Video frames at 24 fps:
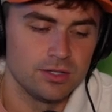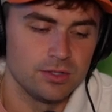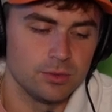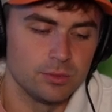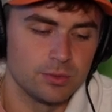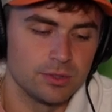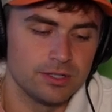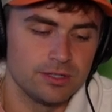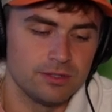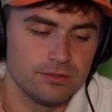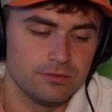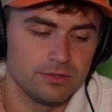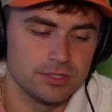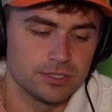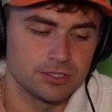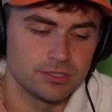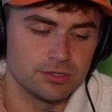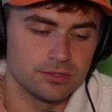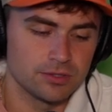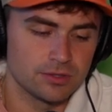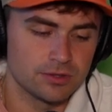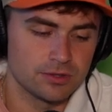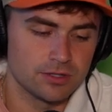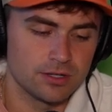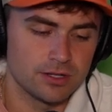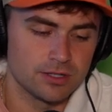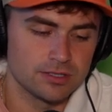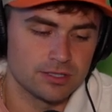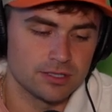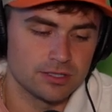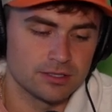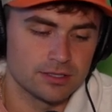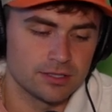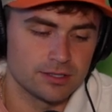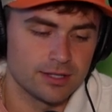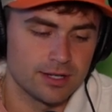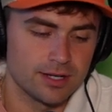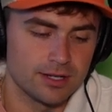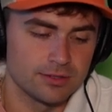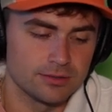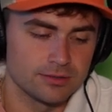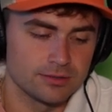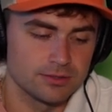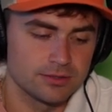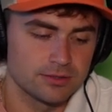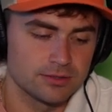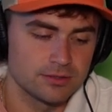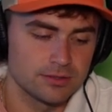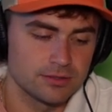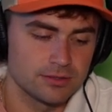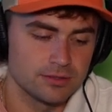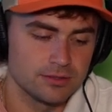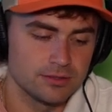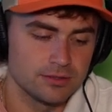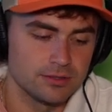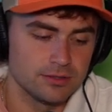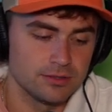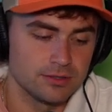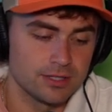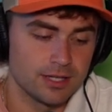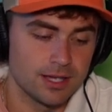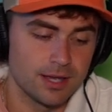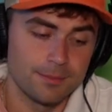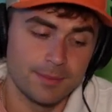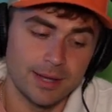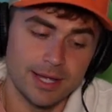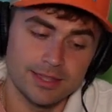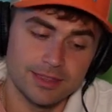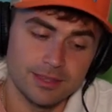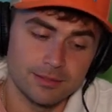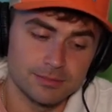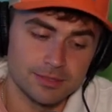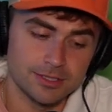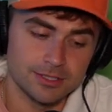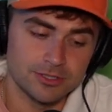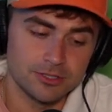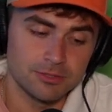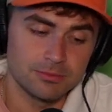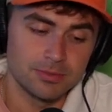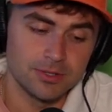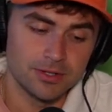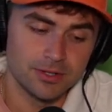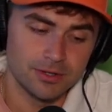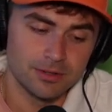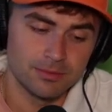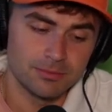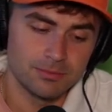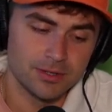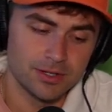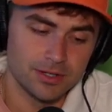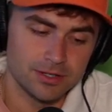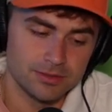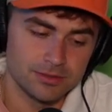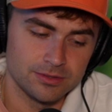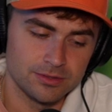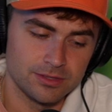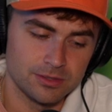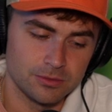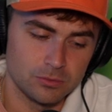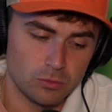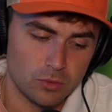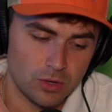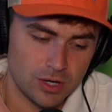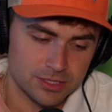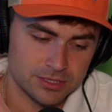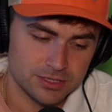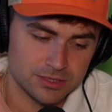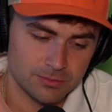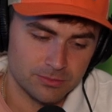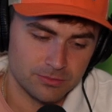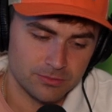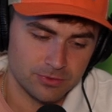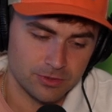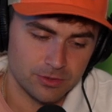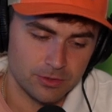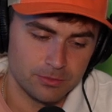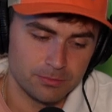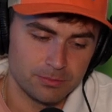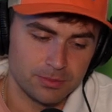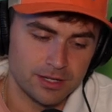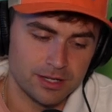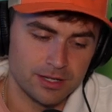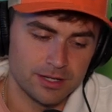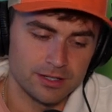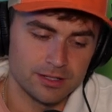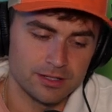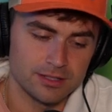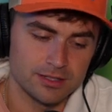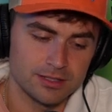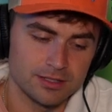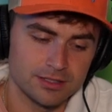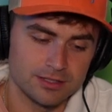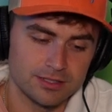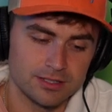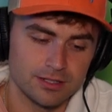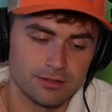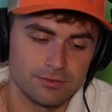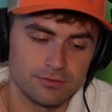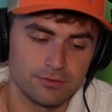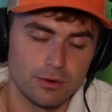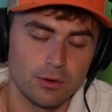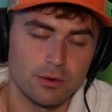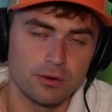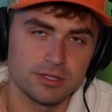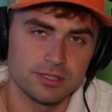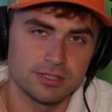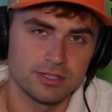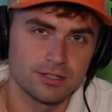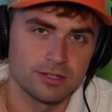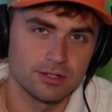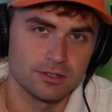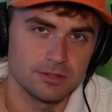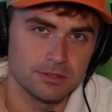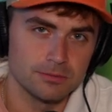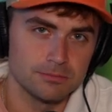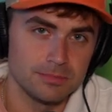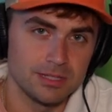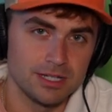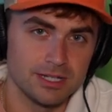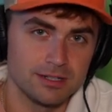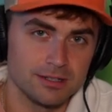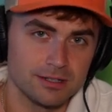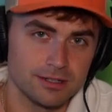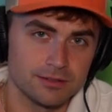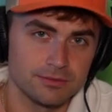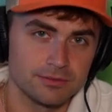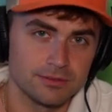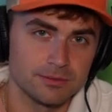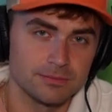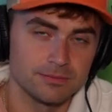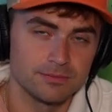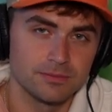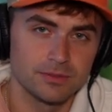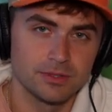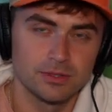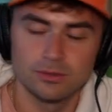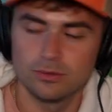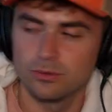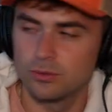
you want to envision your thoughts as clouds. You can't make them disappear, but you can watch them float by instead of focusing on the meaning of them.